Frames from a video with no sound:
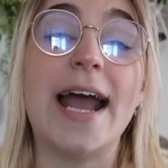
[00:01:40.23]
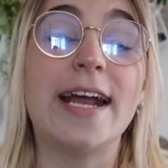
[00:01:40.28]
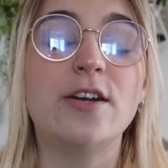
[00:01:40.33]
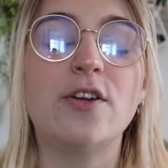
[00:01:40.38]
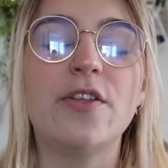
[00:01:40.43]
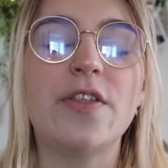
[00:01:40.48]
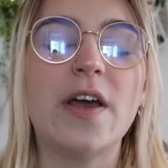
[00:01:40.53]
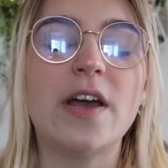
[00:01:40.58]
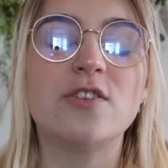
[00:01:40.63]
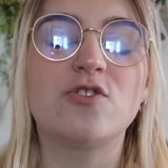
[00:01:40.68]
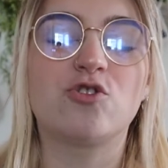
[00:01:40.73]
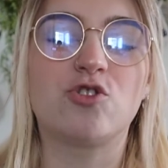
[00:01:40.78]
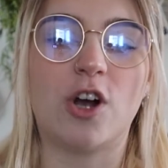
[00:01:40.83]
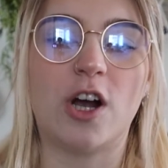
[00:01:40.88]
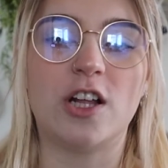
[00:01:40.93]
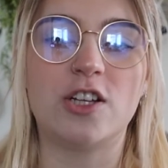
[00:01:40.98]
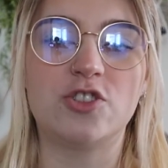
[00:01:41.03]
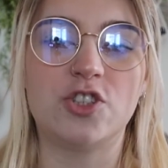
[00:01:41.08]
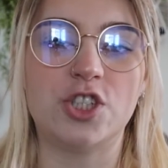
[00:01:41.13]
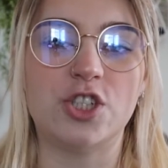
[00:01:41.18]
I know that
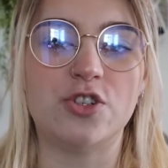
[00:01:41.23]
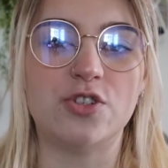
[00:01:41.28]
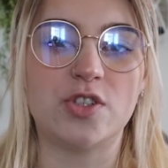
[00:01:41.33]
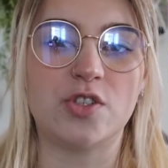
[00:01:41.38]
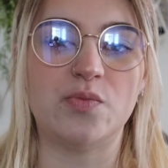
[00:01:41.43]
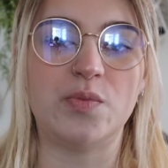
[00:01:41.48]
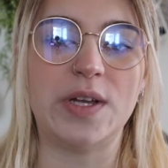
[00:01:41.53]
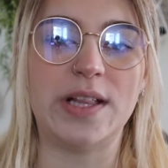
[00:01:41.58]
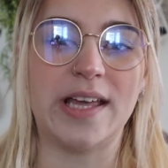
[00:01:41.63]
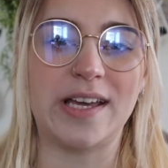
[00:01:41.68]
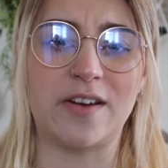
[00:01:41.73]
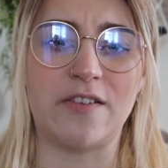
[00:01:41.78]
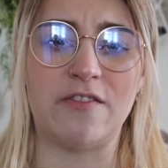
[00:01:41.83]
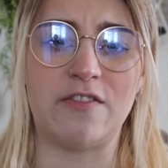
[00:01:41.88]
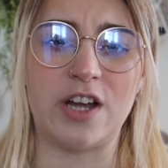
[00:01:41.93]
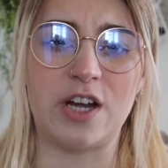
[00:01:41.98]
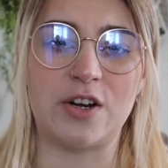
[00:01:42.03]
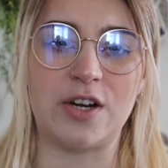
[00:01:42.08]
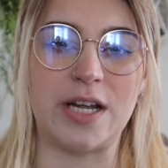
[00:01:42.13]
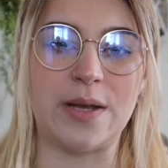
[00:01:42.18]
astrology used to be like a
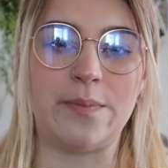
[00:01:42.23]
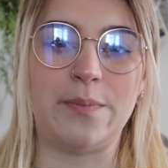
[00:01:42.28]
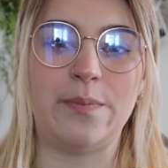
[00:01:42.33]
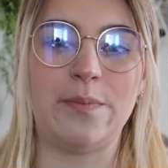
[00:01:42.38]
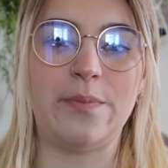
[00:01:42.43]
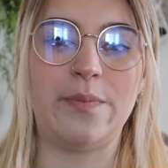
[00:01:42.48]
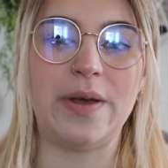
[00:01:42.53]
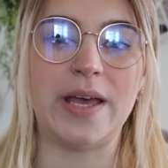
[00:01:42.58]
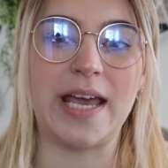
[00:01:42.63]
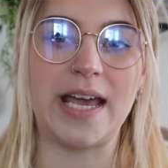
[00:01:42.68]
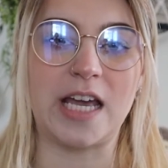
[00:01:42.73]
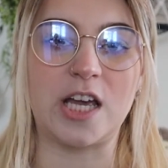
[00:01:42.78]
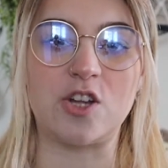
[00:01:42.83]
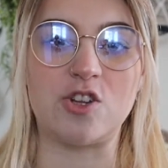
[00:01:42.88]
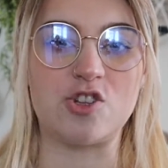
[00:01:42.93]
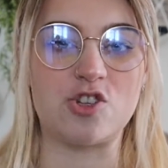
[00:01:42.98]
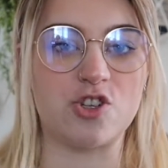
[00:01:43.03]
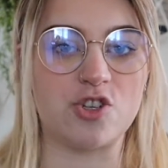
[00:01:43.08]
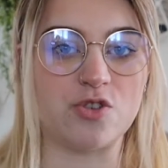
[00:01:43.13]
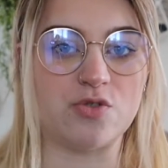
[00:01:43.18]
very pick
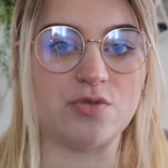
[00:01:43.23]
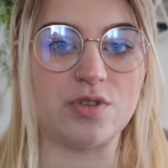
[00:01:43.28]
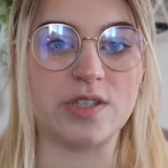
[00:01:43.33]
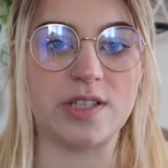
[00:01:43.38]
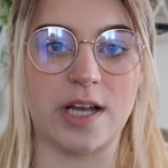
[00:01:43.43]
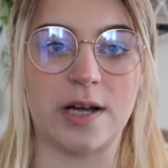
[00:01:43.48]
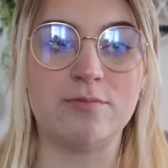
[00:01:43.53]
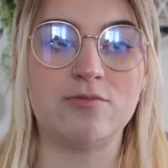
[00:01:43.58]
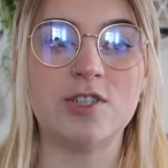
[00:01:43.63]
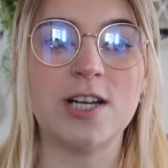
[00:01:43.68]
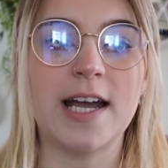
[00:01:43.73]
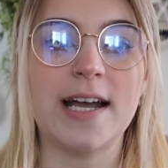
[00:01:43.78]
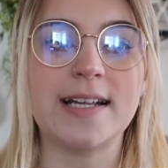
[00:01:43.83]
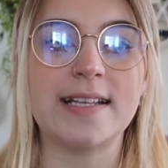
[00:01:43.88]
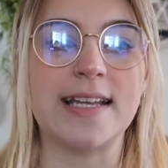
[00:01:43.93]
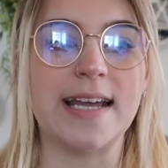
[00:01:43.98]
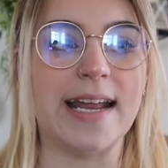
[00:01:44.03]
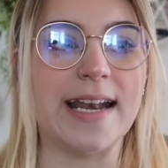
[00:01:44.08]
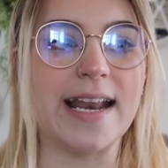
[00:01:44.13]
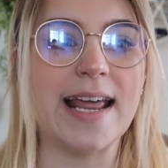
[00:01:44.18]
and choose
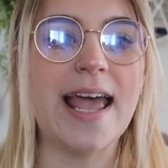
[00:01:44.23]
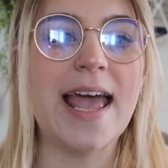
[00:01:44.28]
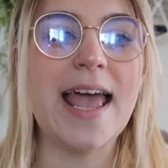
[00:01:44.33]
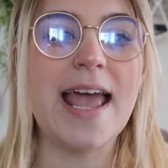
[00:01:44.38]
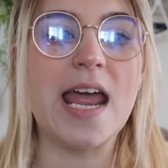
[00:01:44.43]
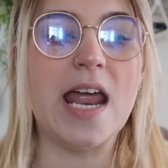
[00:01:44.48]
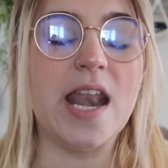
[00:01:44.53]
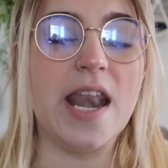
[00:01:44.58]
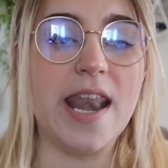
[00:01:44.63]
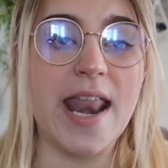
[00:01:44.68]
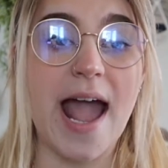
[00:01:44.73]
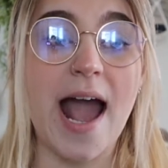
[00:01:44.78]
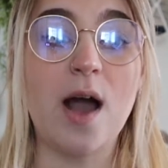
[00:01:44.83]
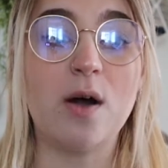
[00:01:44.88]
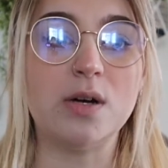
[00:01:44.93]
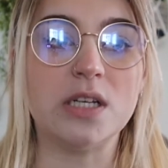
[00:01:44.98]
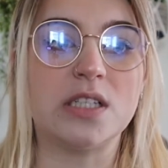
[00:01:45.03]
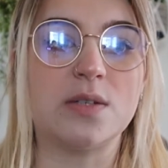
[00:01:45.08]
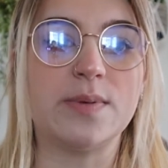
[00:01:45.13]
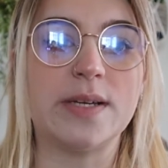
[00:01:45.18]
subject, and
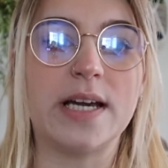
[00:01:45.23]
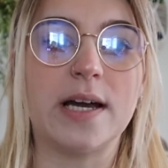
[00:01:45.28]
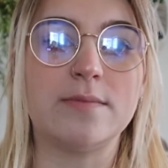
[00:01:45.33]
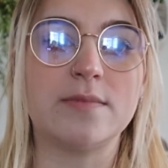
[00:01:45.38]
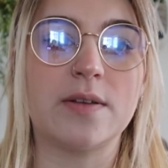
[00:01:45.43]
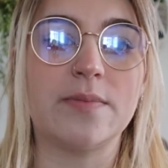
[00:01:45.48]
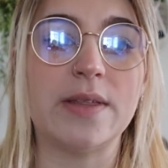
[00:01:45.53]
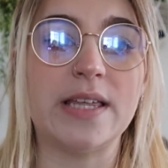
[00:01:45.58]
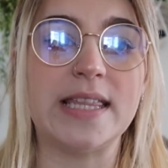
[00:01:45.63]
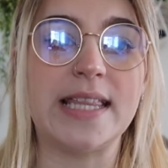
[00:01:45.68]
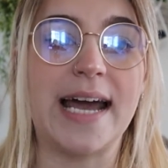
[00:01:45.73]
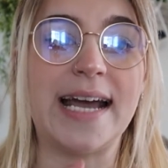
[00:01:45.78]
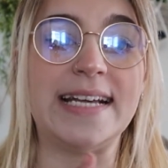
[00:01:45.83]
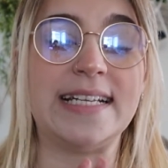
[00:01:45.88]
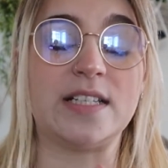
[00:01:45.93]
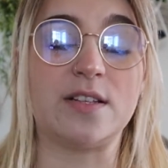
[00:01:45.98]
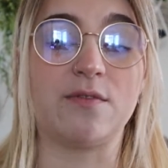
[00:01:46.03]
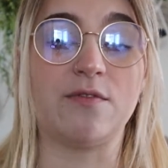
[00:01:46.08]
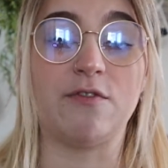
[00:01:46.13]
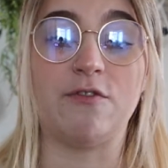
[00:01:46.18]
now it's become something that
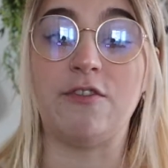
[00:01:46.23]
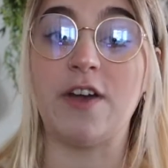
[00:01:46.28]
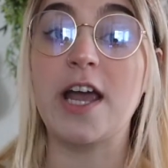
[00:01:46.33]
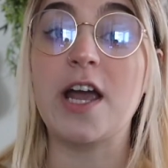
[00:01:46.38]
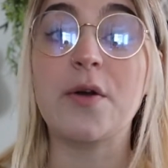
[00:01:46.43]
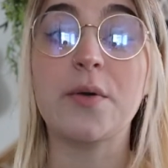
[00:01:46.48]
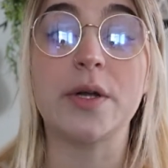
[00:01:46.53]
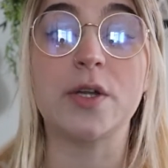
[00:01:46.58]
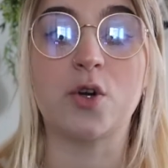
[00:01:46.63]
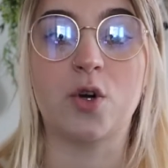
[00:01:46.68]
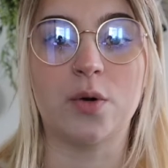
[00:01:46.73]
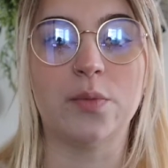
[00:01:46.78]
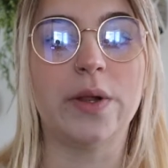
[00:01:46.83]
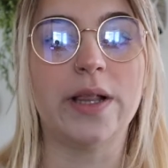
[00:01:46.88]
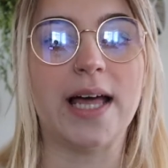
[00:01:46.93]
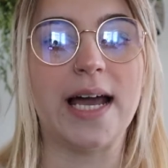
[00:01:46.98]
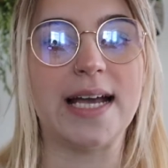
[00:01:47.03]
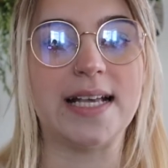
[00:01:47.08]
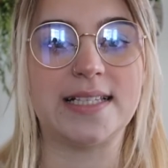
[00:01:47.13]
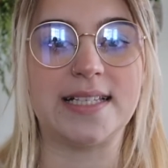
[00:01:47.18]
is very
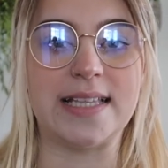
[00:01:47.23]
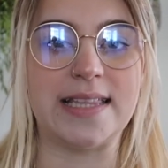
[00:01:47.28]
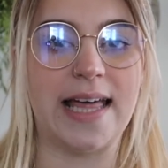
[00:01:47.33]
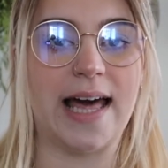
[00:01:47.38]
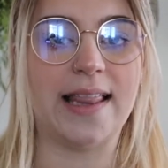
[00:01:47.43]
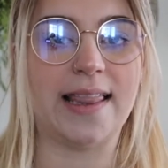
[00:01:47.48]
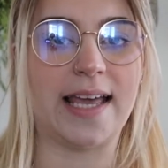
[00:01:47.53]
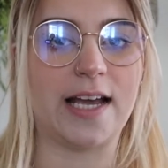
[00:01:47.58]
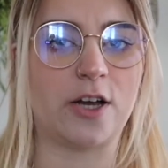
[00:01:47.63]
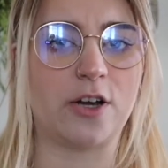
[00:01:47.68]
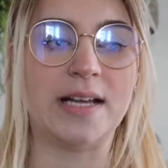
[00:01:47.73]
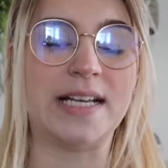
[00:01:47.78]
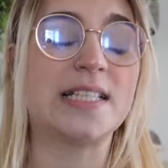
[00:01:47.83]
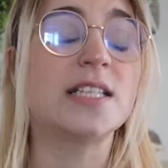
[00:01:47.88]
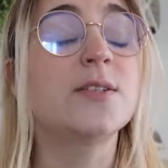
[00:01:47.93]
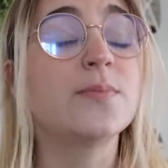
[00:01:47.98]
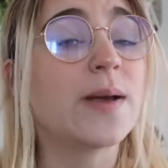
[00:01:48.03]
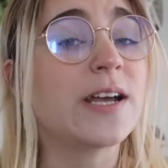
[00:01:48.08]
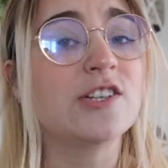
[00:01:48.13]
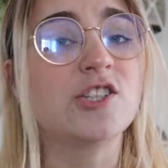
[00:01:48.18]
normalized and that like
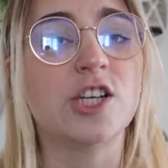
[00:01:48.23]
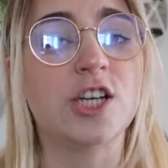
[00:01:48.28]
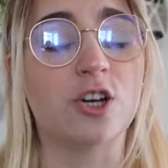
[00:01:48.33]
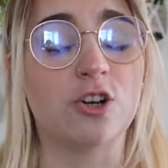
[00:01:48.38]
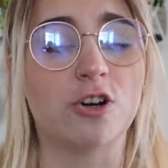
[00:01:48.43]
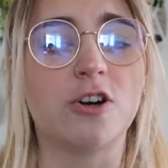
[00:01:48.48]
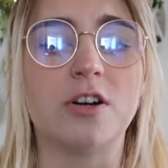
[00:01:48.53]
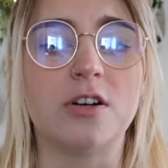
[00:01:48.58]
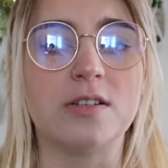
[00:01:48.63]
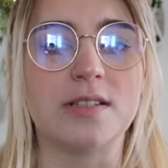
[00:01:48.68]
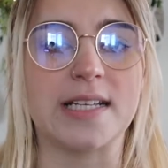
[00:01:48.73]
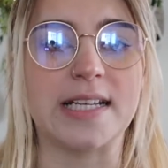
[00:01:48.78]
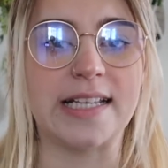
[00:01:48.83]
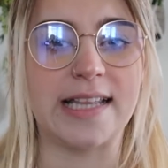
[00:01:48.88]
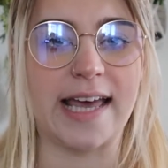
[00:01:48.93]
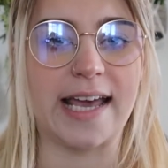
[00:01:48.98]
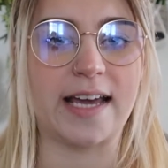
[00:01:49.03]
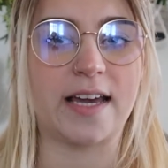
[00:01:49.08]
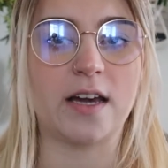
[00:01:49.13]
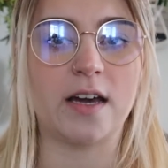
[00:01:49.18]
especially girls and
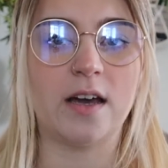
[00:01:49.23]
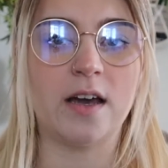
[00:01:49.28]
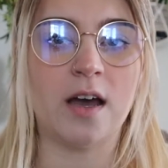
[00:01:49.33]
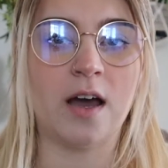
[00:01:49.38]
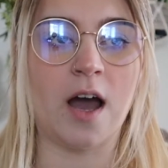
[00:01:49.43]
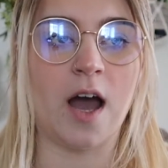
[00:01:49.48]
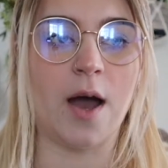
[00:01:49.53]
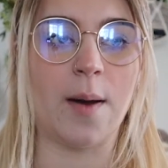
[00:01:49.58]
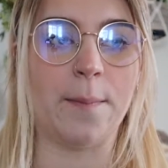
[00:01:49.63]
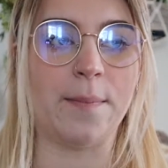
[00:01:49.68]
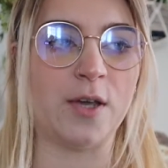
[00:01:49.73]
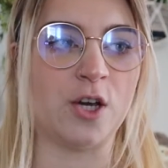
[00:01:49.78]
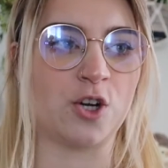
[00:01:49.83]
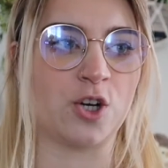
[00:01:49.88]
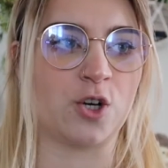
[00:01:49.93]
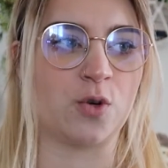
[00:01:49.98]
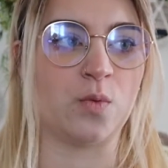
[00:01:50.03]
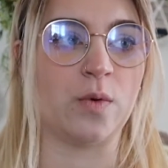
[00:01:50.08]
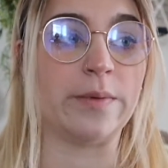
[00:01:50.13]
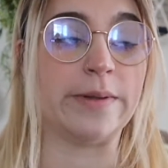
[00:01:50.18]
like
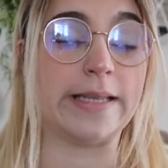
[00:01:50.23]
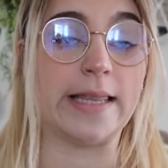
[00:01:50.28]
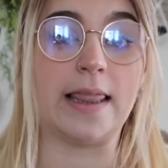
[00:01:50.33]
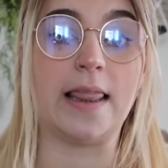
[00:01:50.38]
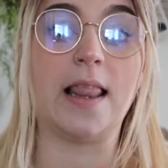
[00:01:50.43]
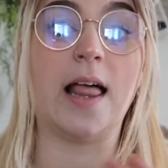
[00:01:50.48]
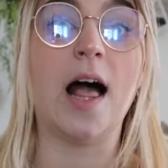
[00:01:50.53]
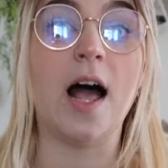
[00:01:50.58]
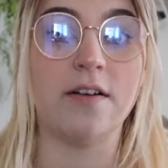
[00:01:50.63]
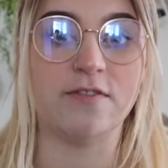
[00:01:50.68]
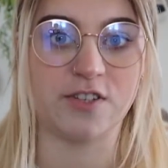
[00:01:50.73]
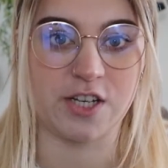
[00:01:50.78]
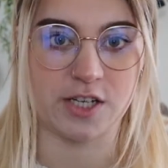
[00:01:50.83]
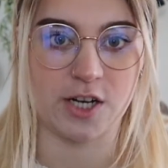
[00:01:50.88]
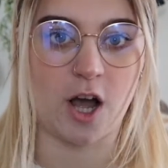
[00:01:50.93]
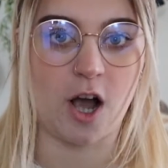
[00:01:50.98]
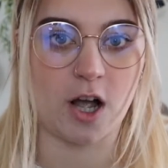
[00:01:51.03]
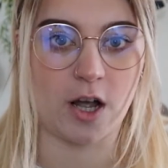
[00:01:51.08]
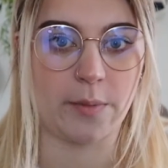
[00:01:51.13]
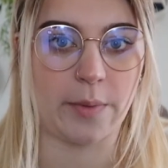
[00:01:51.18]
younger women love to
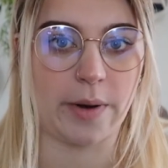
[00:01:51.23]
talk